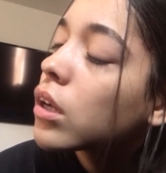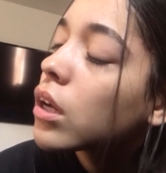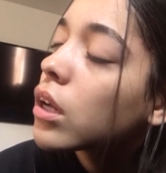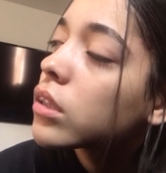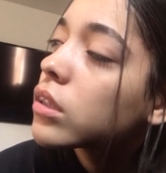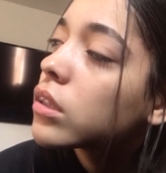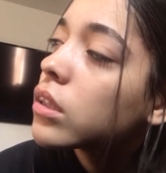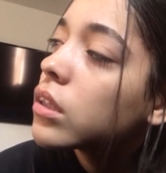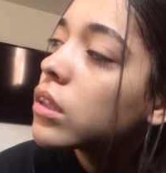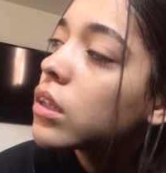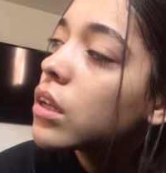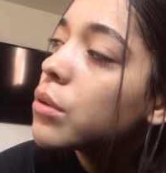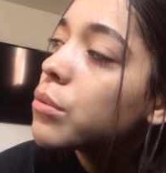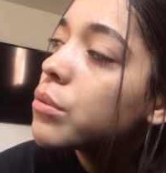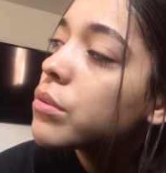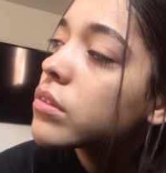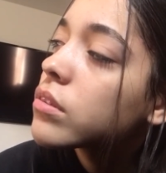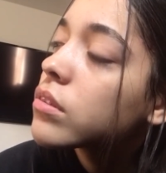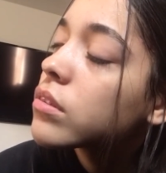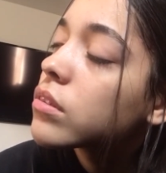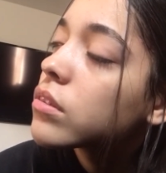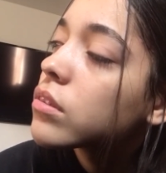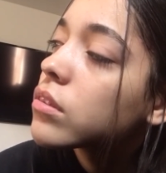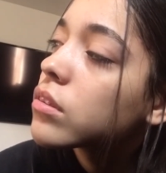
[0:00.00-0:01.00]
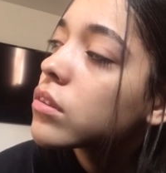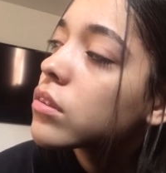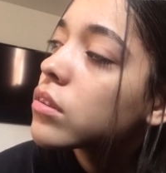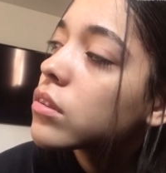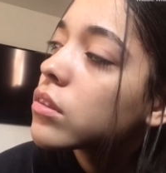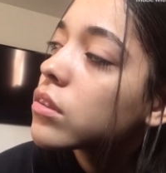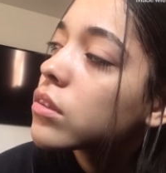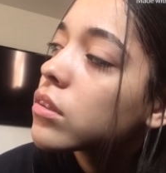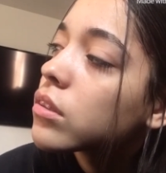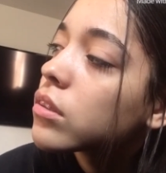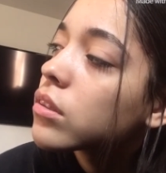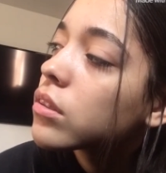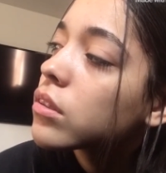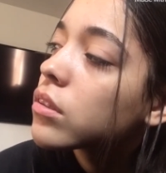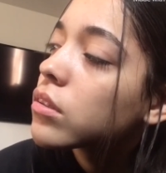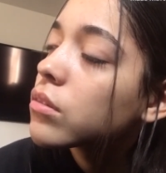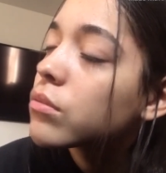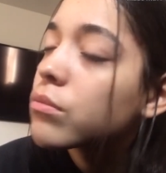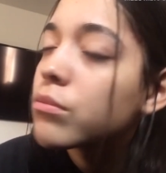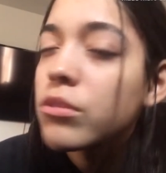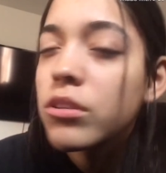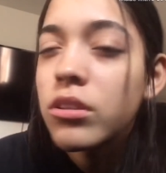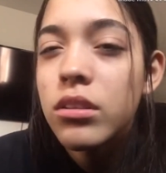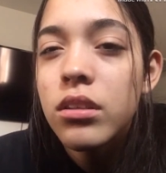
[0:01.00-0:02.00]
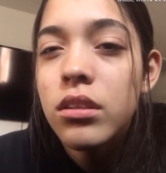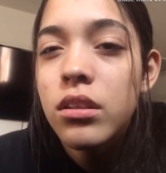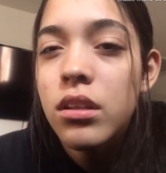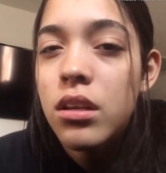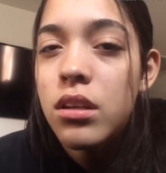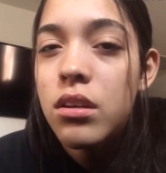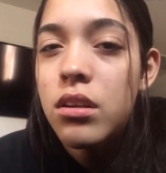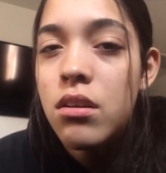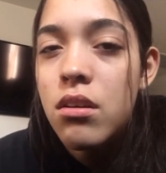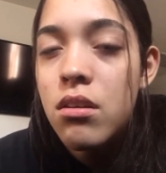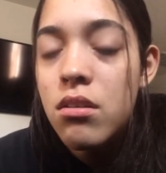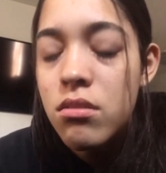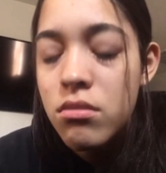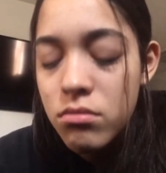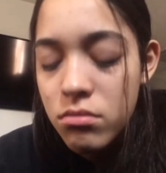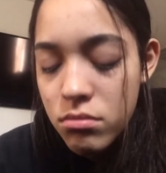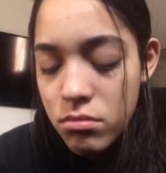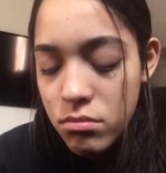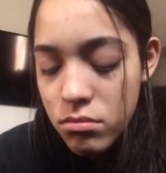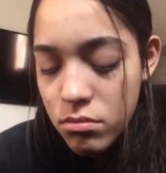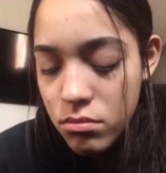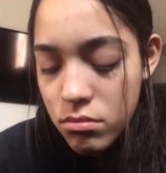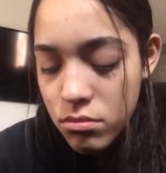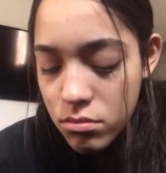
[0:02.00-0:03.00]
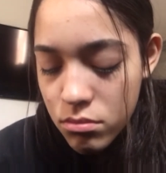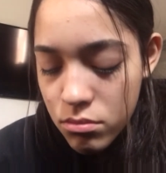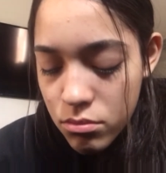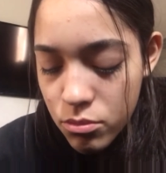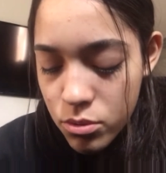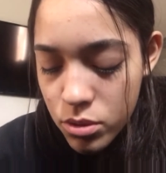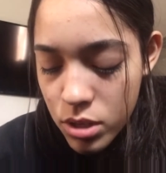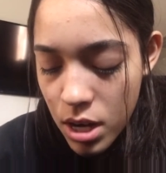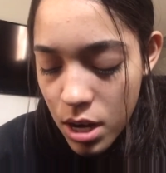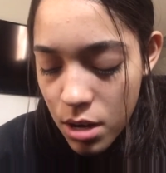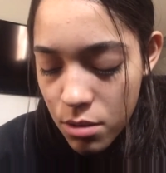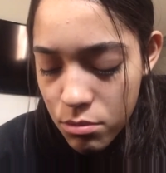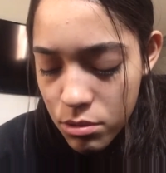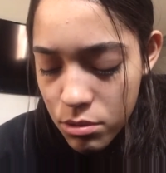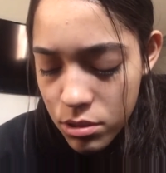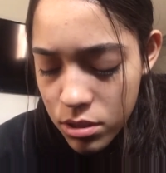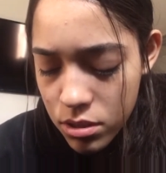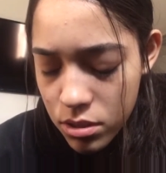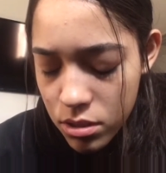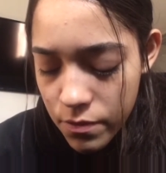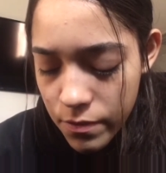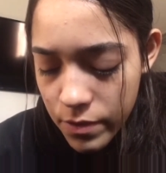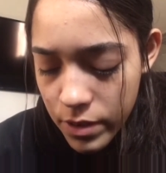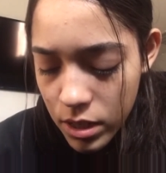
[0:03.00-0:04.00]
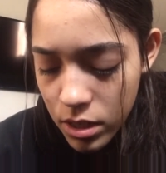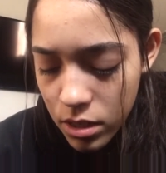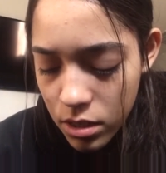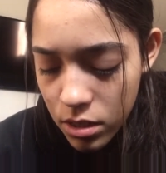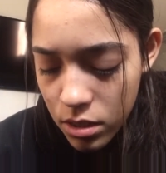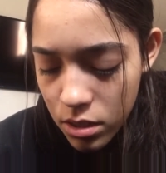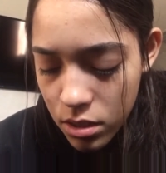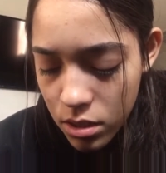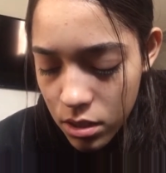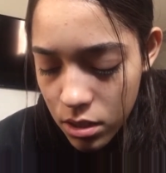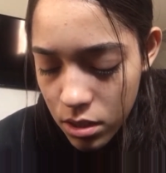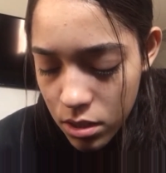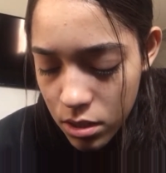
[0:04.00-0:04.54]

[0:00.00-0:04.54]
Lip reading: I think it was, where did they go? Well, I wasn't invited.